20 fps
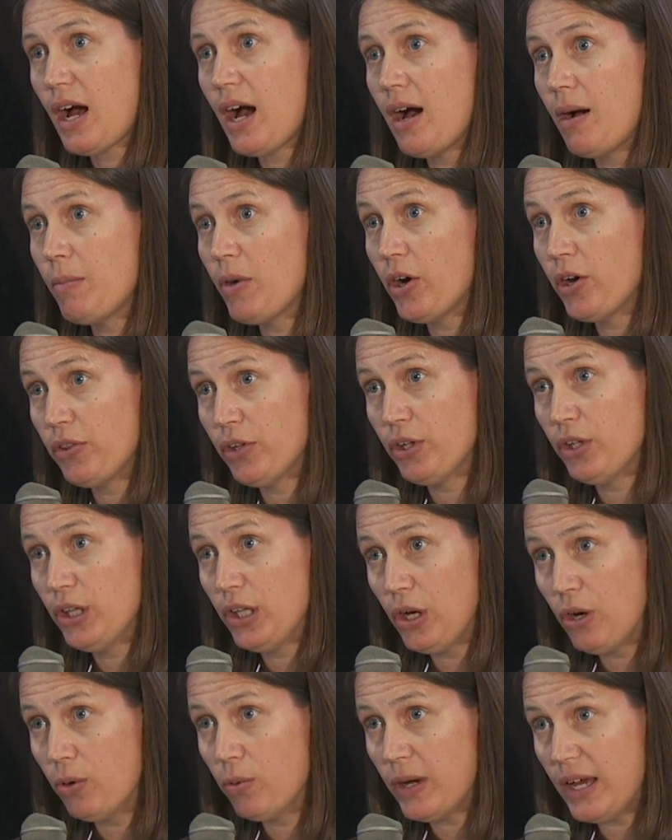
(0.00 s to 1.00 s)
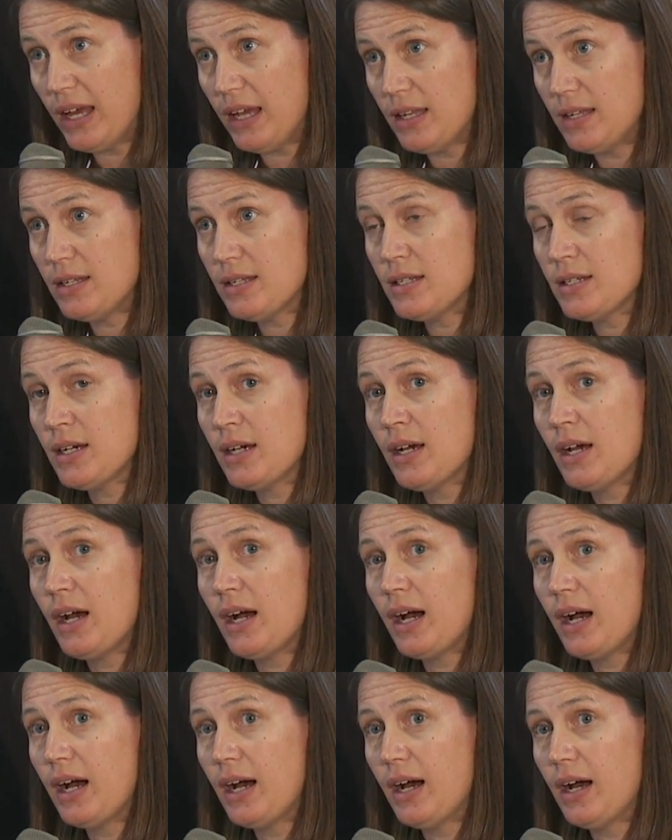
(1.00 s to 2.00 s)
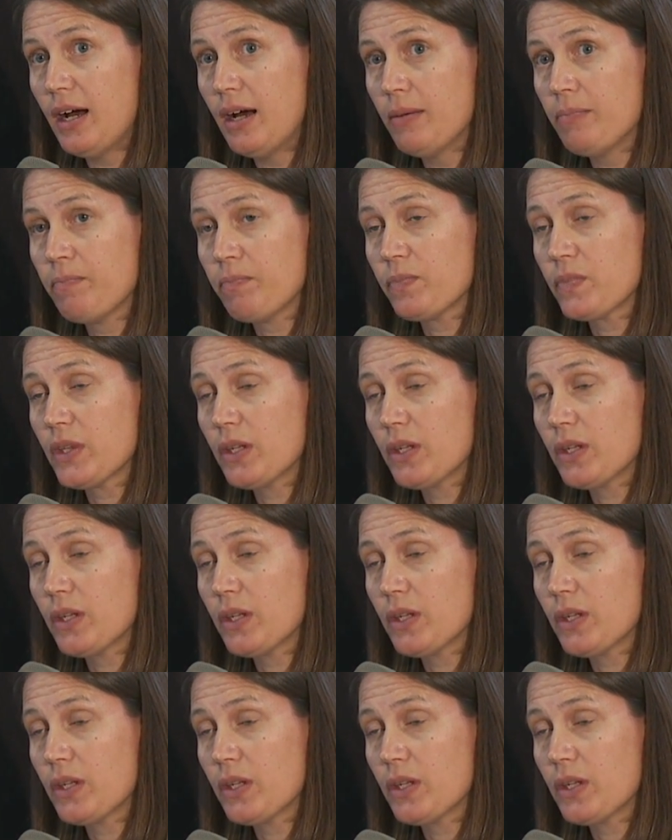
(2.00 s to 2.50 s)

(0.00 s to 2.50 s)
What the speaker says: on the low end, our